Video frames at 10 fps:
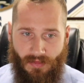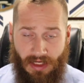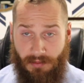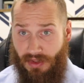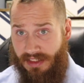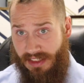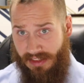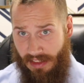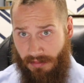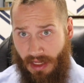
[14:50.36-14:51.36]
He brings
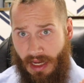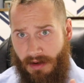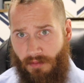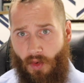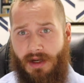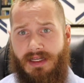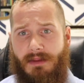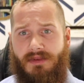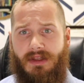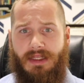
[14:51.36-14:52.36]
this up more in
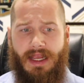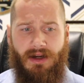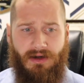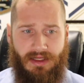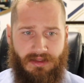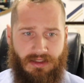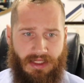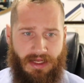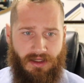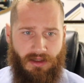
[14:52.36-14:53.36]
depth later in the
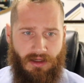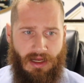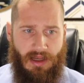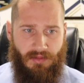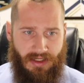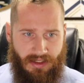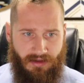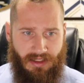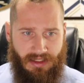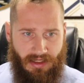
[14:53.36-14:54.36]
letter, but
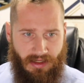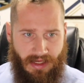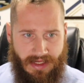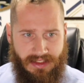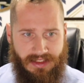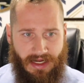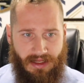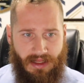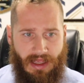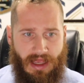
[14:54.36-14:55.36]
here he, he hints at it.